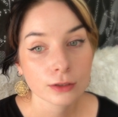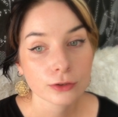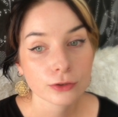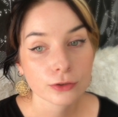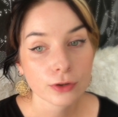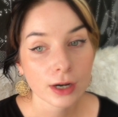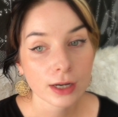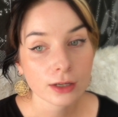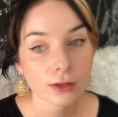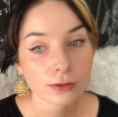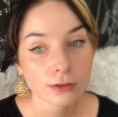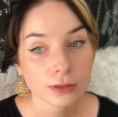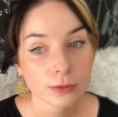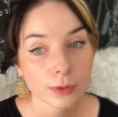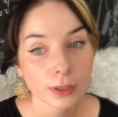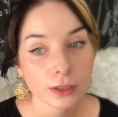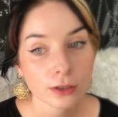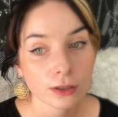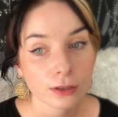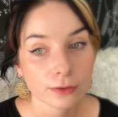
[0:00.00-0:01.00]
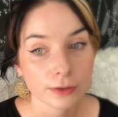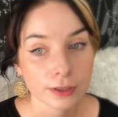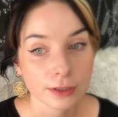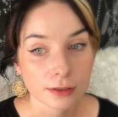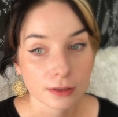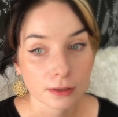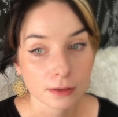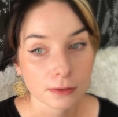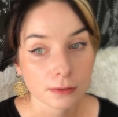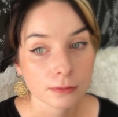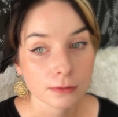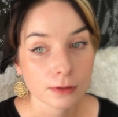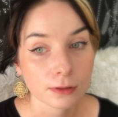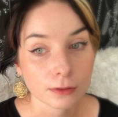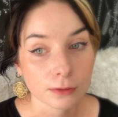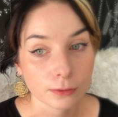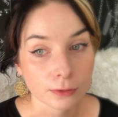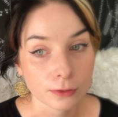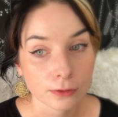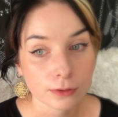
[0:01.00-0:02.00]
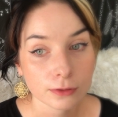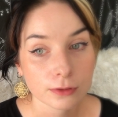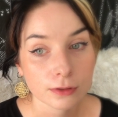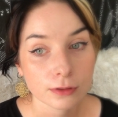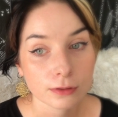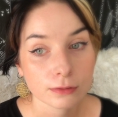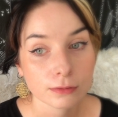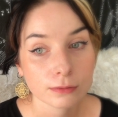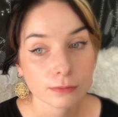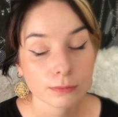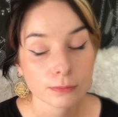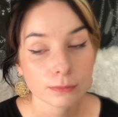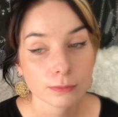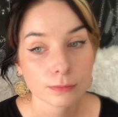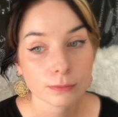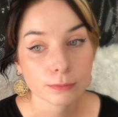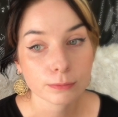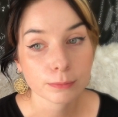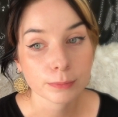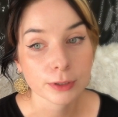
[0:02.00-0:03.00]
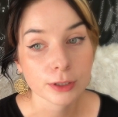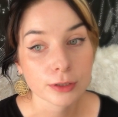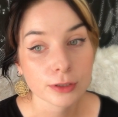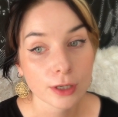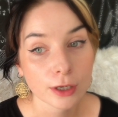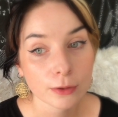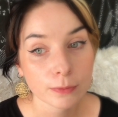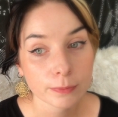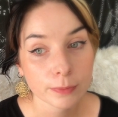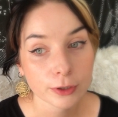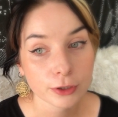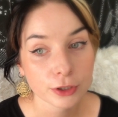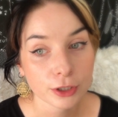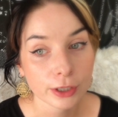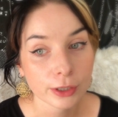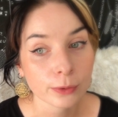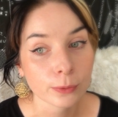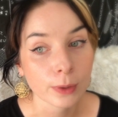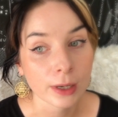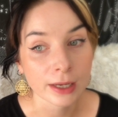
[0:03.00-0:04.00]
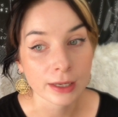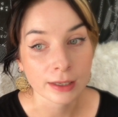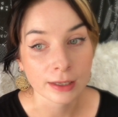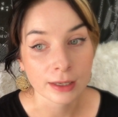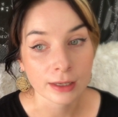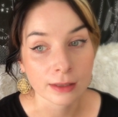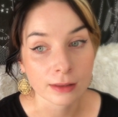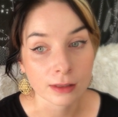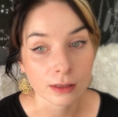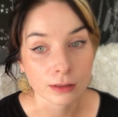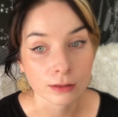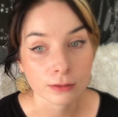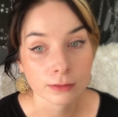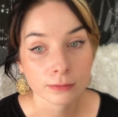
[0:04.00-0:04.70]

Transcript: Try not to encourage the thought, but don't push it away either.